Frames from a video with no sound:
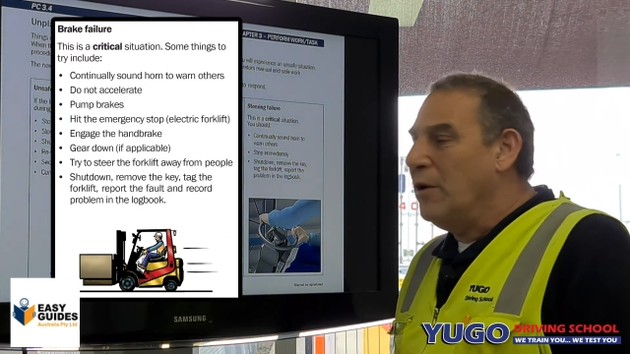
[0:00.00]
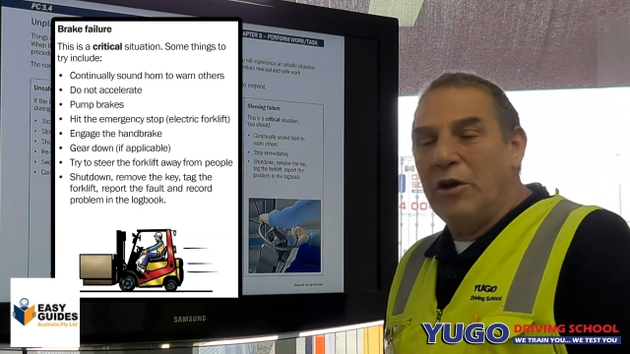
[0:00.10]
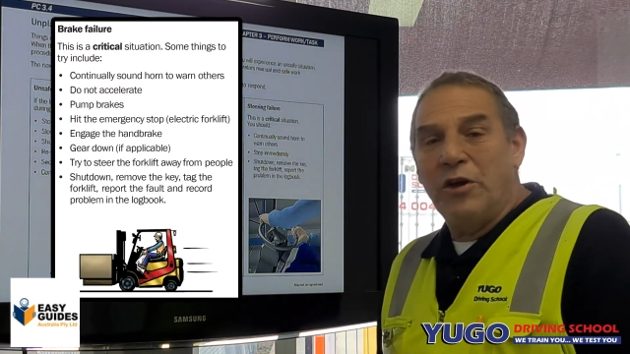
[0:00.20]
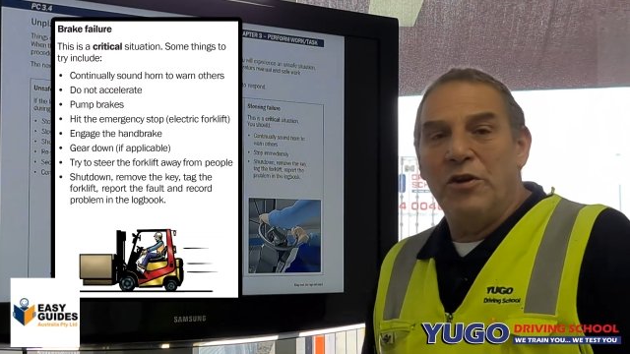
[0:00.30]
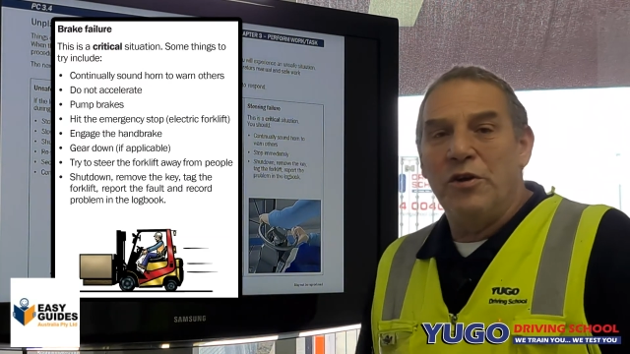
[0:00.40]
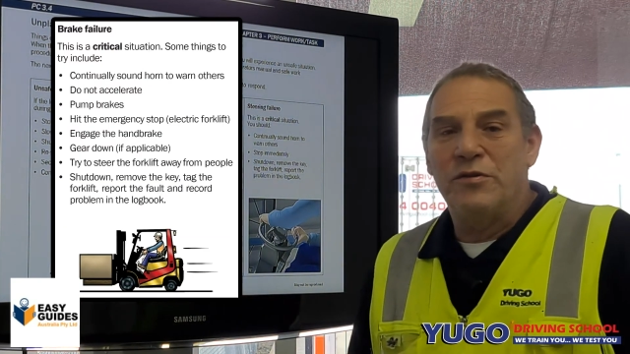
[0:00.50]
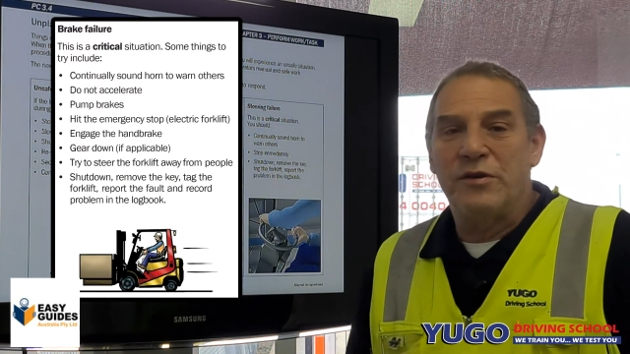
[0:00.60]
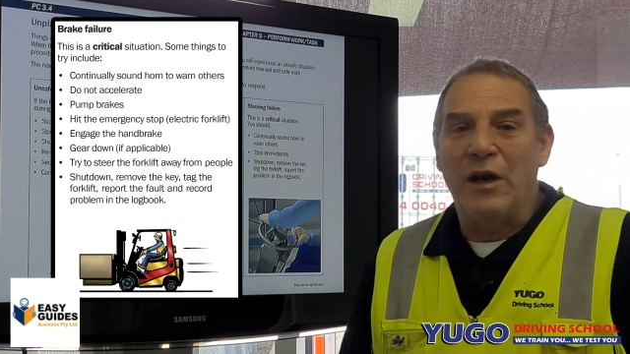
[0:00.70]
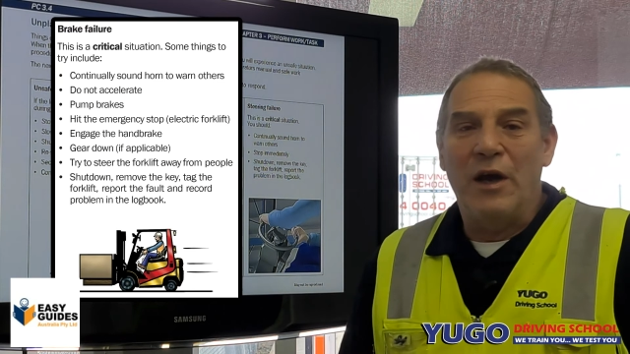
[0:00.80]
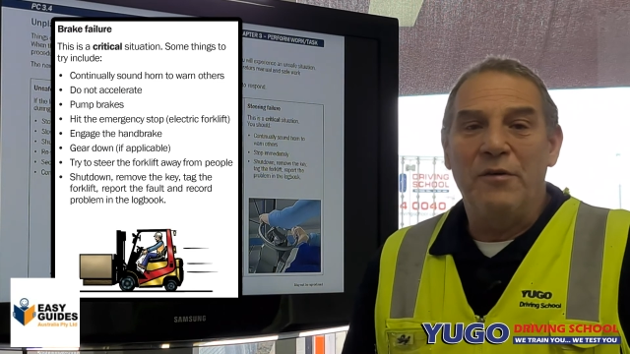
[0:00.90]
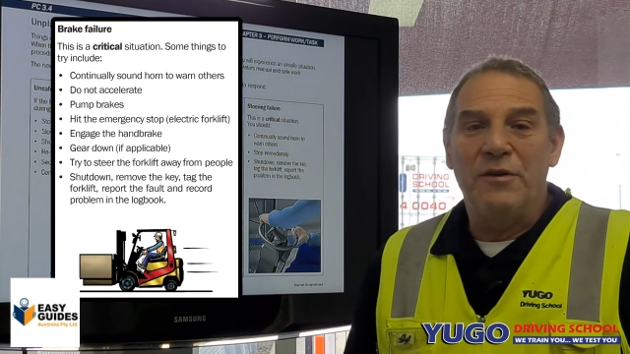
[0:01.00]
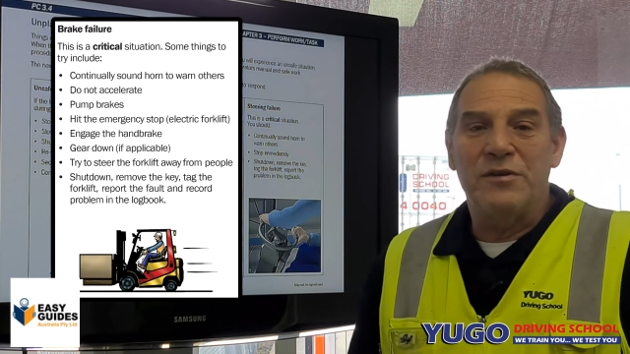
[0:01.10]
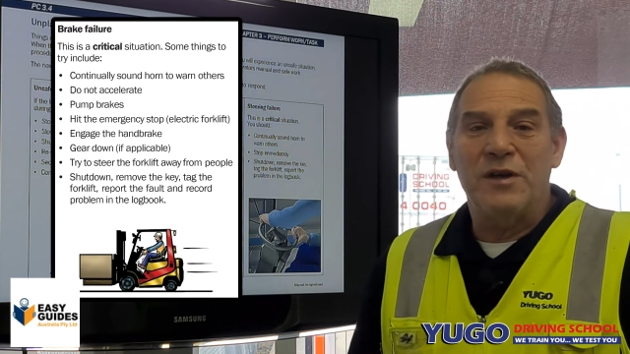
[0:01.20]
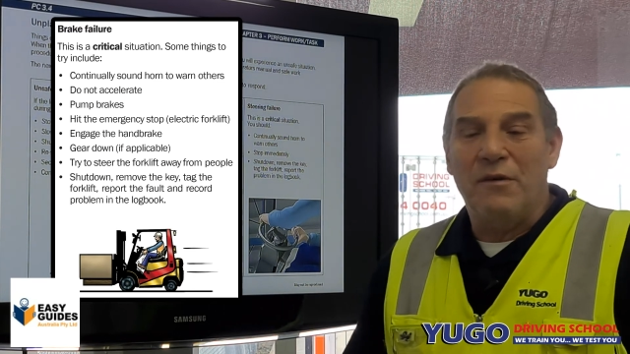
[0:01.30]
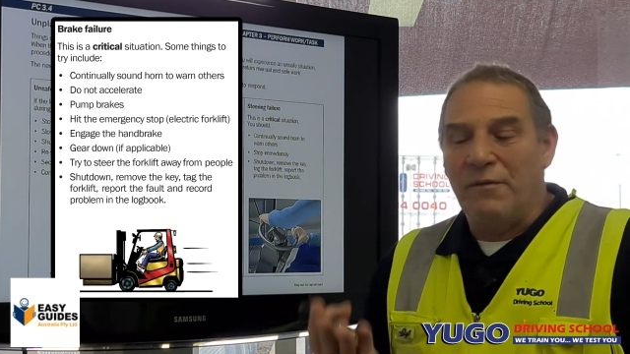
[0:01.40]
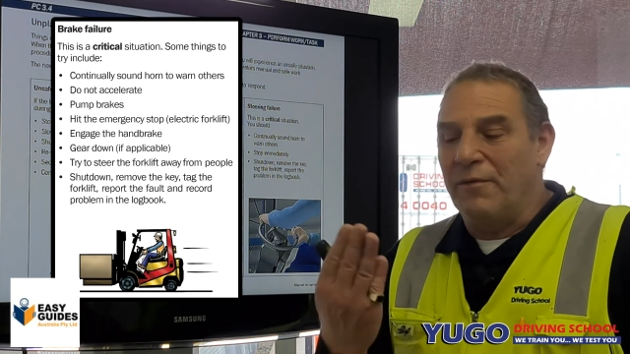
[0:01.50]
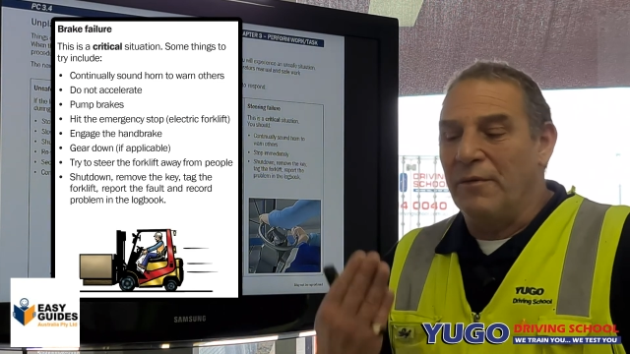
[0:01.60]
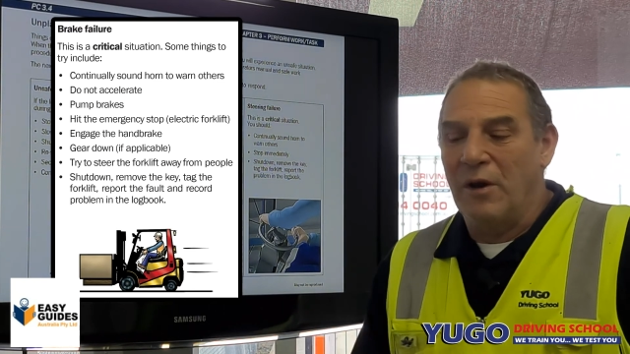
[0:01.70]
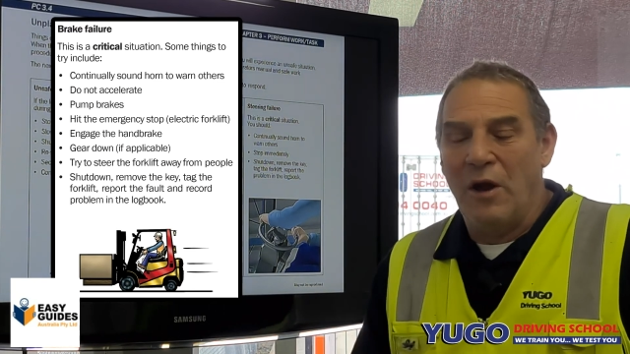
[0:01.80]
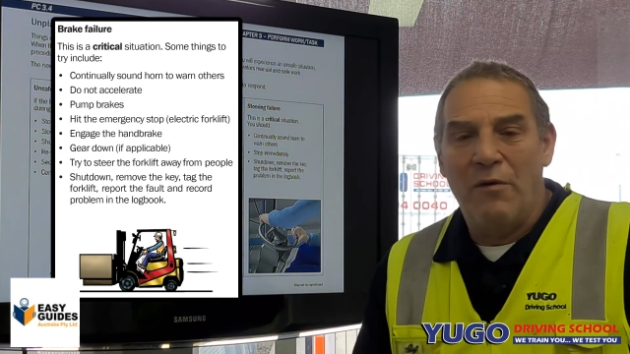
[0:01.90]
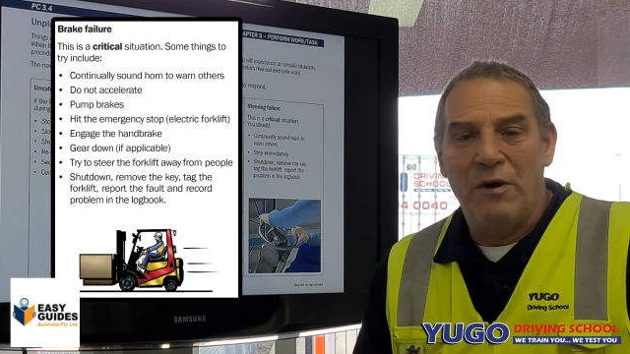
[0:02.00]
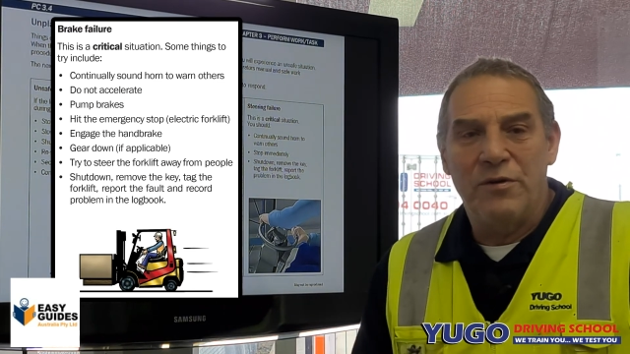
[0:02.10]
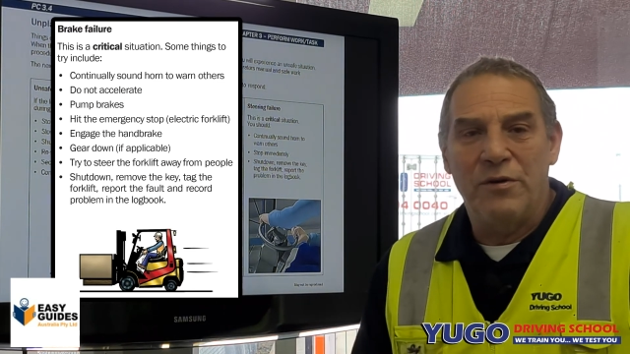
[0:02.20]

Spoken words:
You could use the load itself, lower it